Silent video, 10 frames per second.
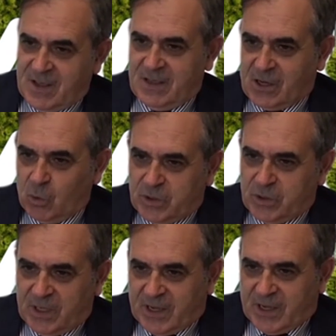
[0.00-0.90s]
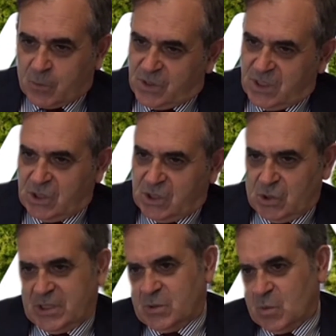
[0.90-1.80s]
including
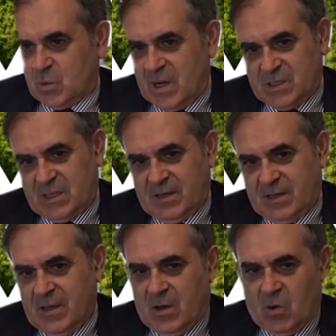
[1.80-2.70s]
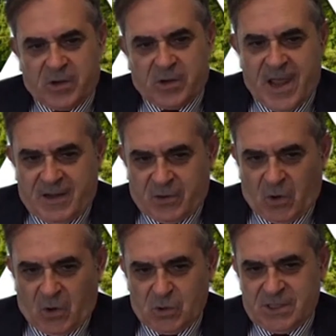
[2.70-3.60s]
acquisitions as well as organic
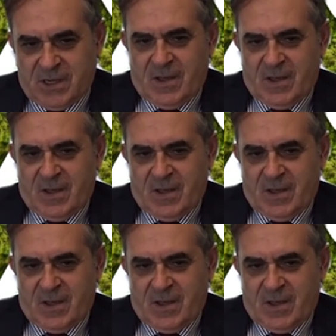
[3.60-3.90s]
growth.